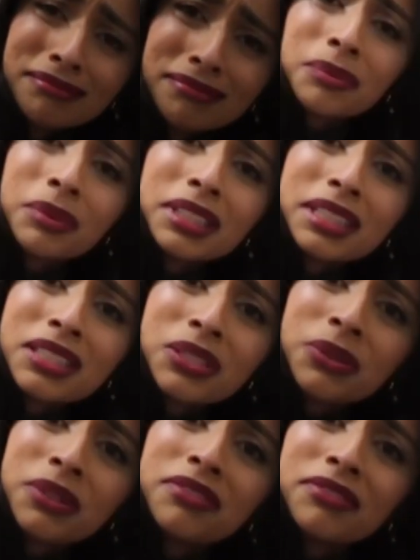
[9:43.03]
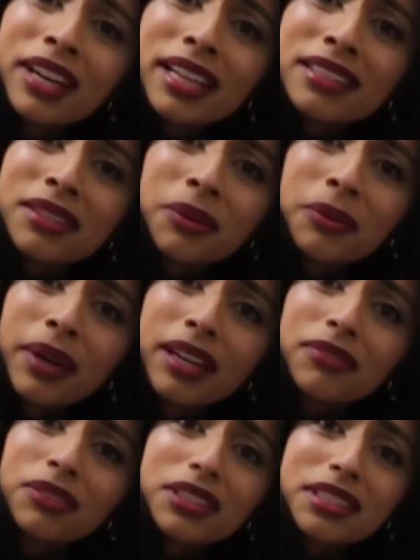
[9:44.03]
Someone needs to invent a way
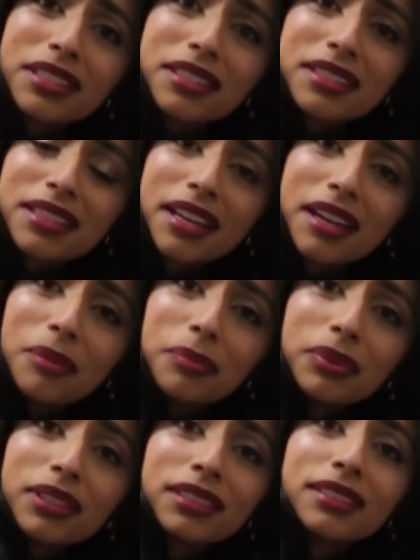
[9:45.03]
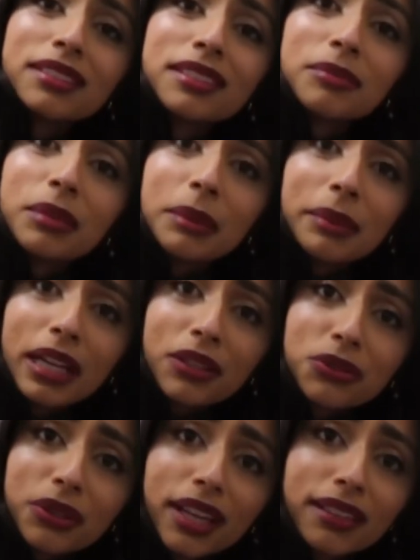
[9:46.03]
for this to stay up. Maybe I'll
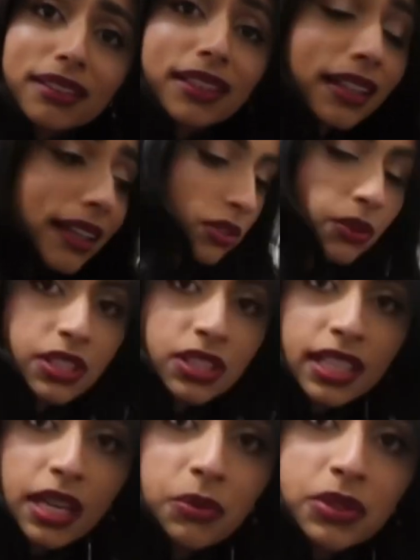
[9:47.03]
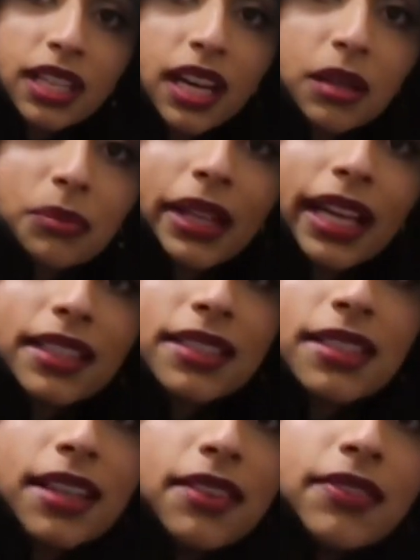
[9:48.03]
do that. So this side was the unplanned
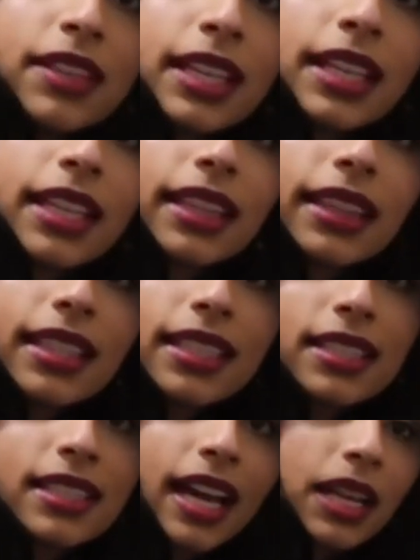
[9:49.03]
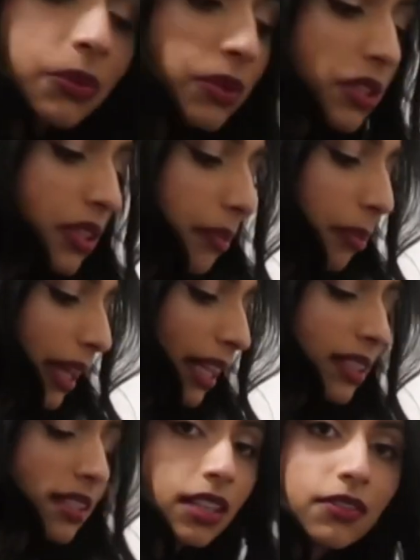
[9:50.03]
stuff. This side was the
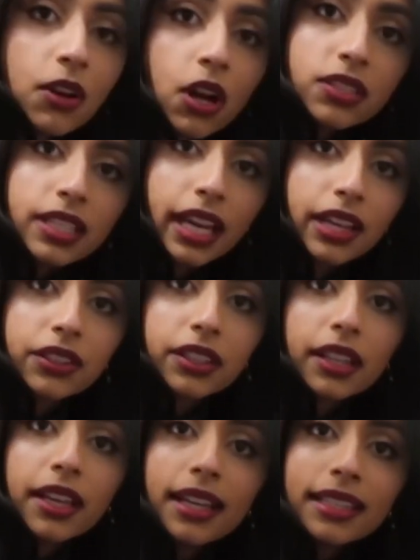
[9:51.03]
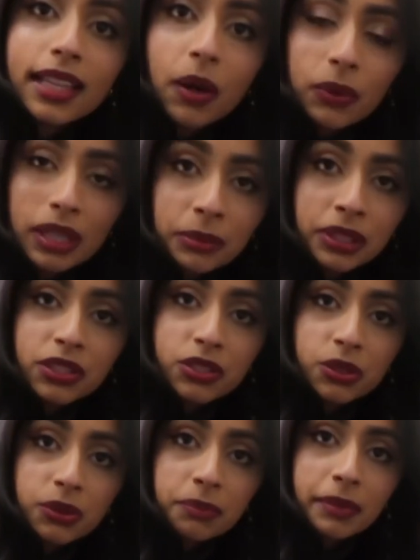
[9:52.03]
planned stuff all together. Now what I'm gonna
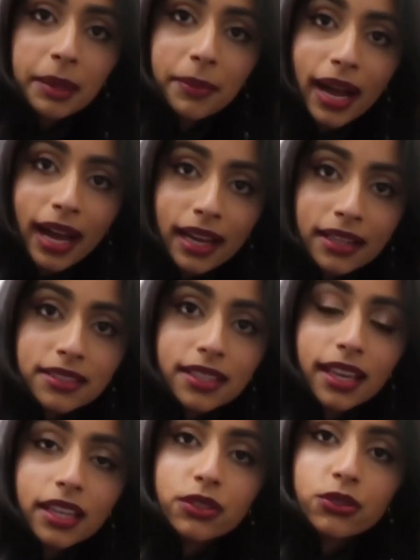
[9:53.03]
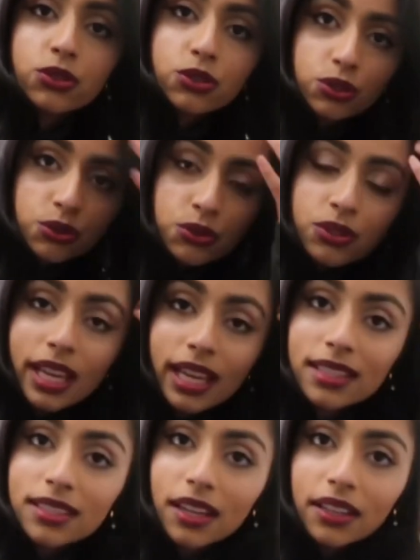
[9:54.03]
do with my bags and shoes
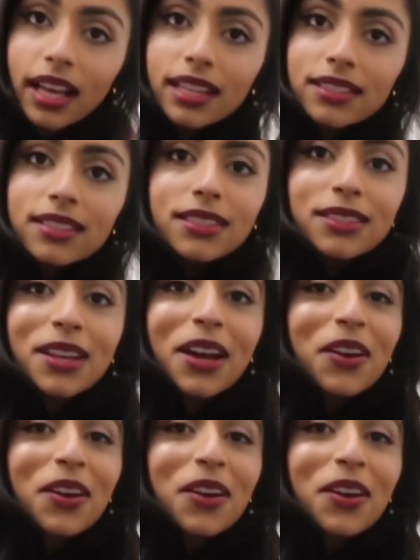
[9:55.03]
and sunglasses,